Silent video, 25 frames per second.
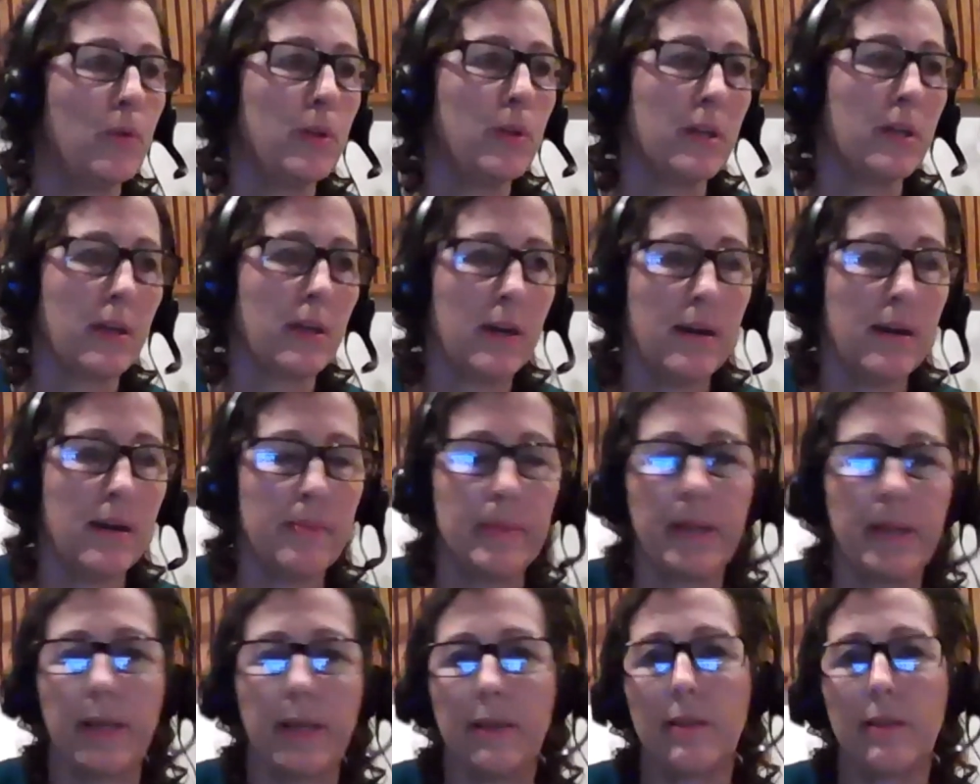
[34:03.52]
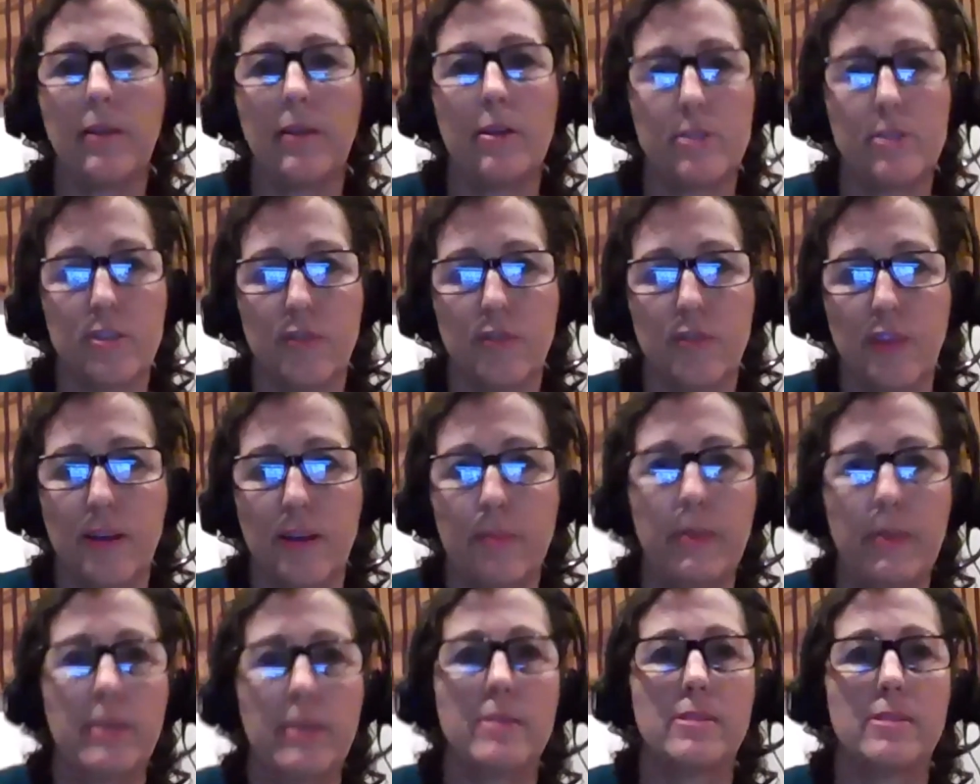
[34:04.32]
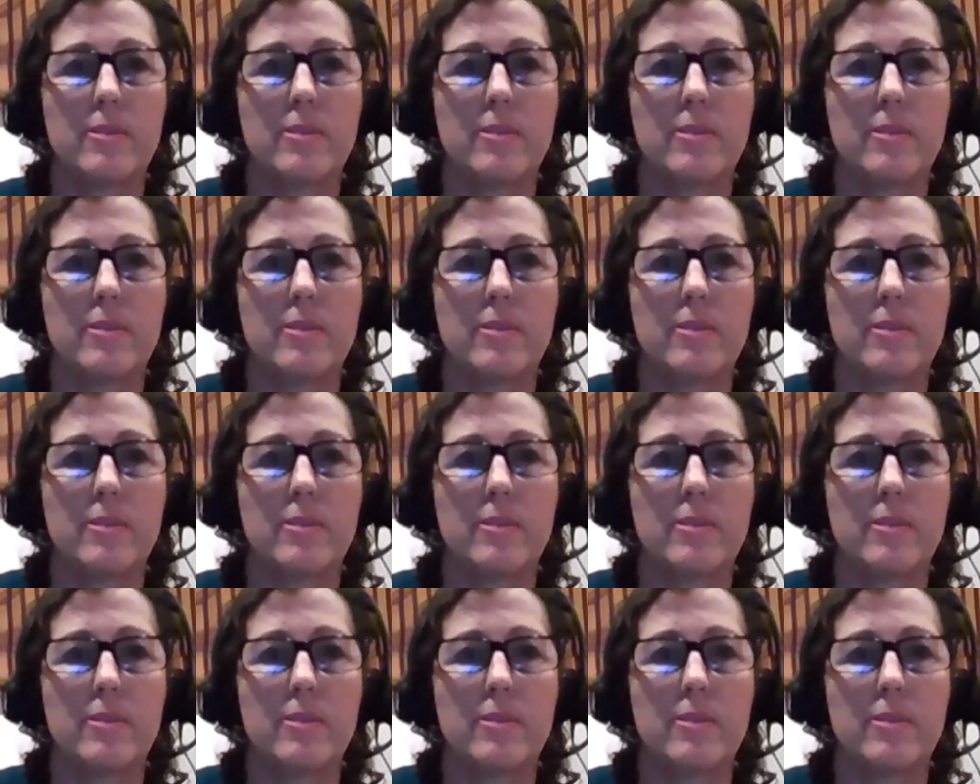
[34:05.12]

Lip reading: would accommodate larger families.